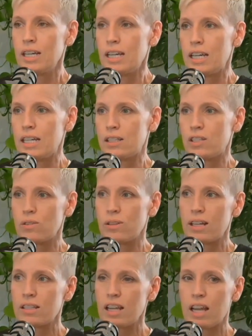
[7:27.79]
And so
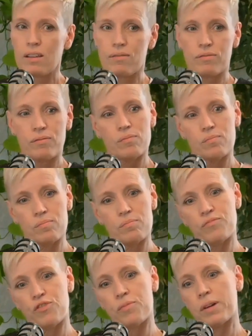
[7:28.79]
that's kind of,
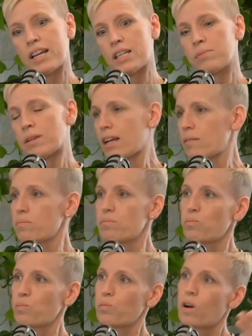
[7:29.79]
for my husband,
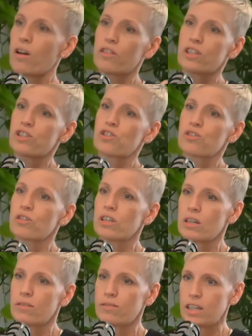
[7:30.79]
on this journey
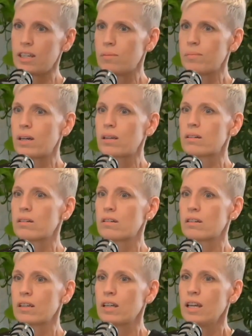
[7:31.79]
of eating
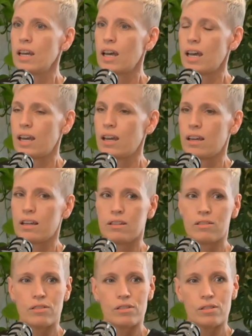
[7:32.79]
better
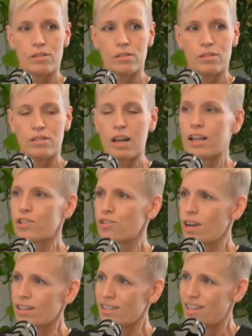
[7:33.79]
and not
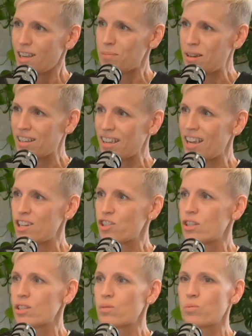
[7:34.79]
trying to take
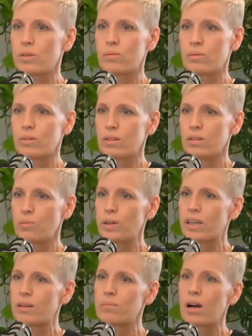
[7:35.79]
medications when we
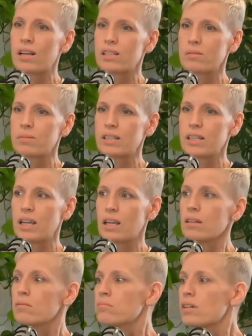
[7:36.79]
can possibly take
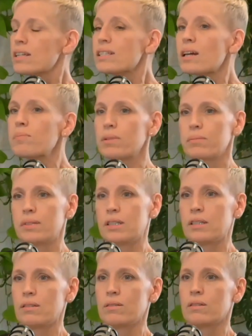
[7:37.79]
a supplement
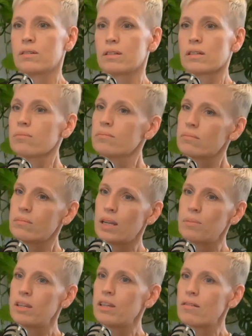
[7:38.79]
or
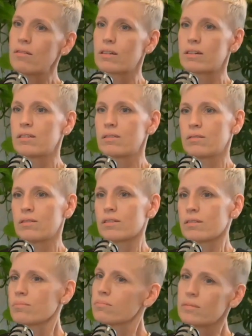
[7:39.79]
maybe yoga,
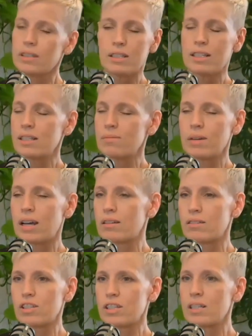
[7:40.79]
or it doesn't matter,
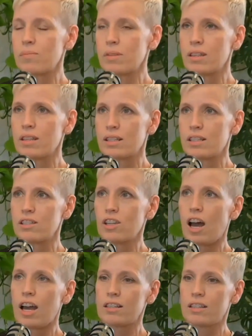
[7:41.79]
just something that's
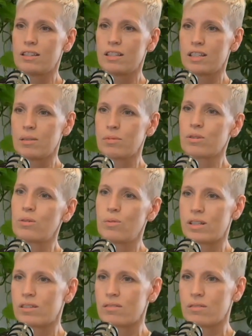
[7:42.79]
not the typical
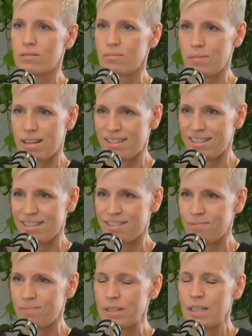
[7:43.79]
Western
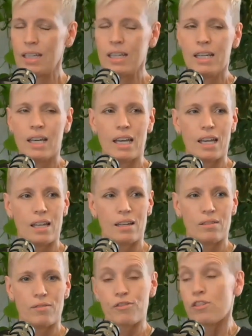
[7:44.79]
medicine.
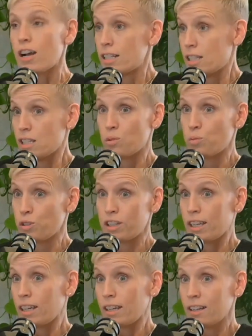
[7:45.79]
And for us, it's
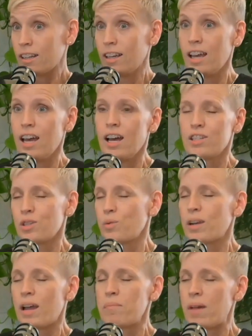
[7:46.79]
working. So
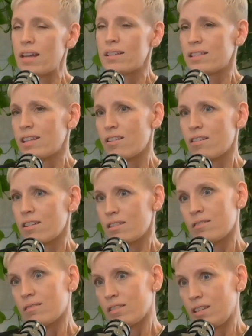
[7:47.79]
when I met Sarah
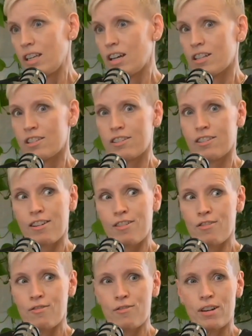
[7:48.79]
eons
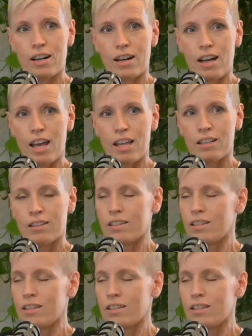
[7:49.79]
ago, and